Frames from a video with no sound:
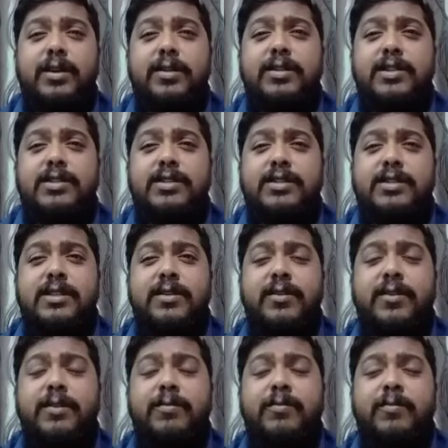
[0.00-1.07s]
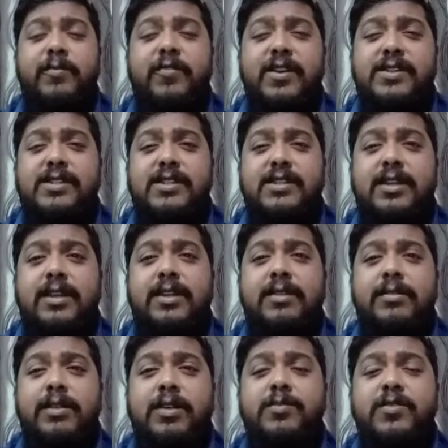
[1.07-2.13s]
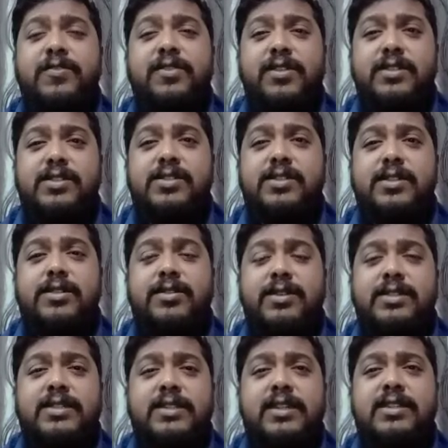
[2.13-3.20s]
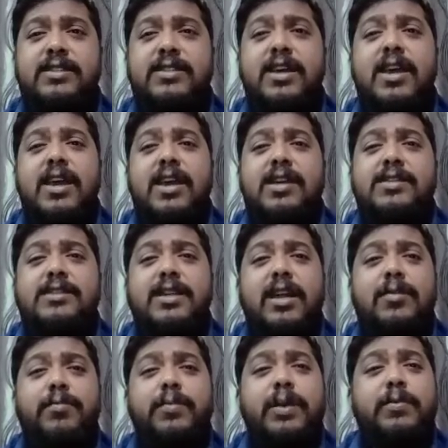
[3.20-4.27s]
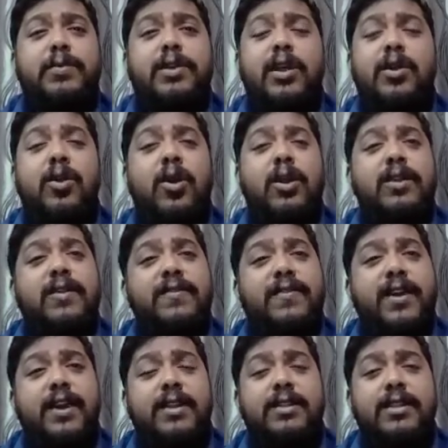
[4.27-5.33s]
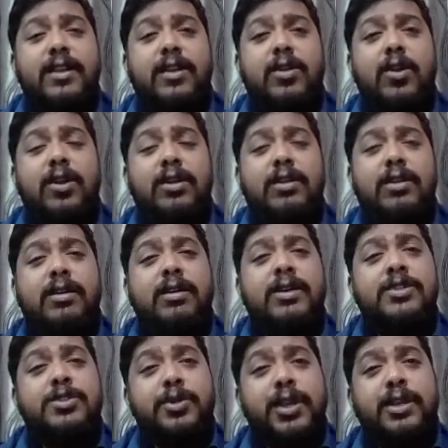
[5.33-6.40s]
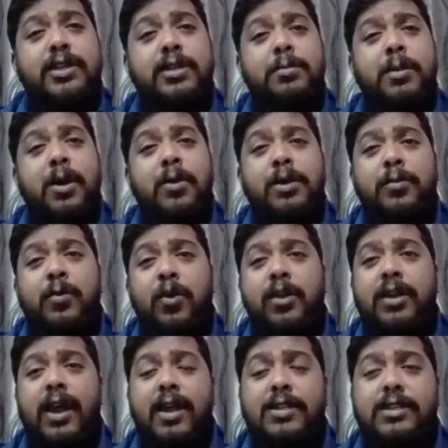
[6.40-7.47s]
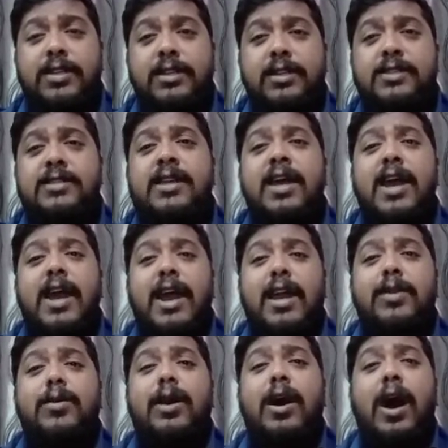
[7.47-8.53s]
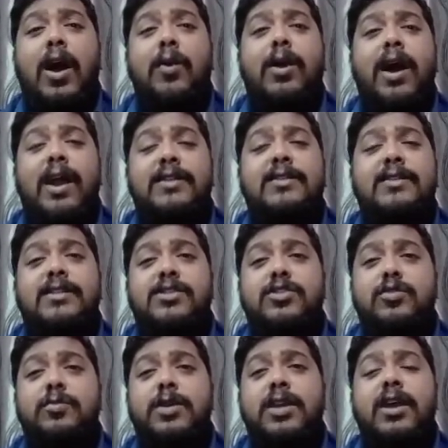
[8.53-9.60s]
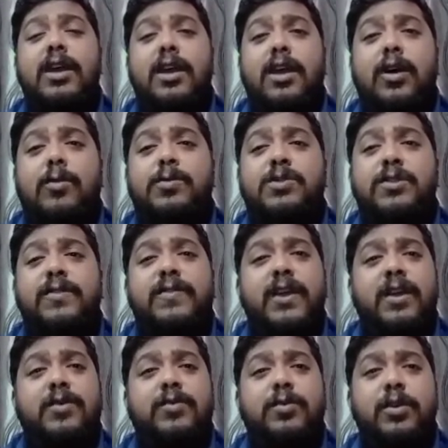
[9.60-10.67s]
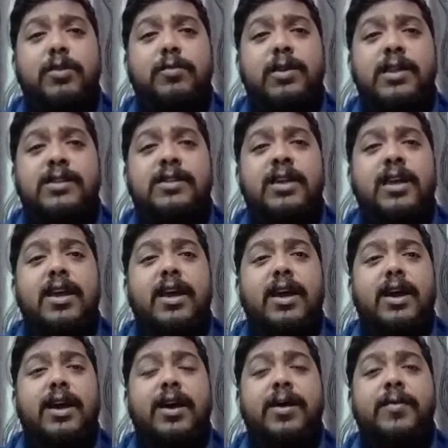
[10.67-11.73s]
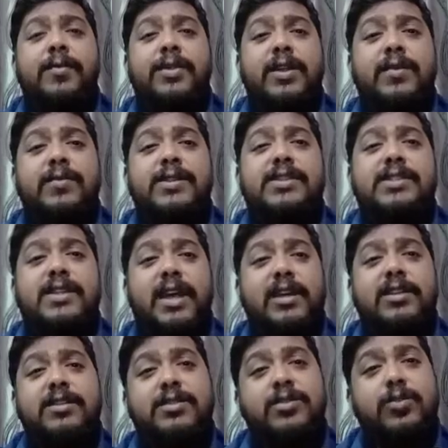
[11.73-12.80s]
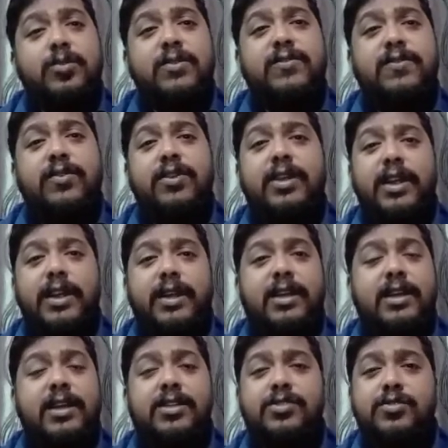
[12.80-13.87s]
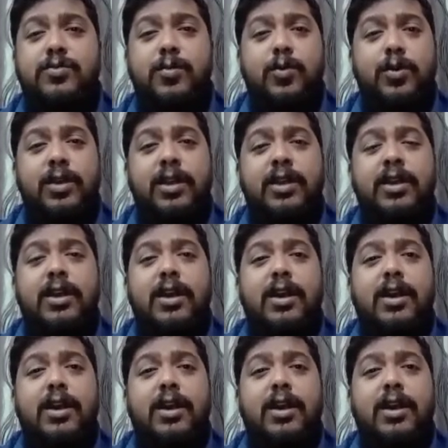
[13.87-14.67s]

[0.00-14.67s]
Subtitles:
this faces in terms of resistance is that people are not aware. They're not educated about what hygiene is and how hygiene is to be observed at workplace. Then we set a zone for eating and smoking.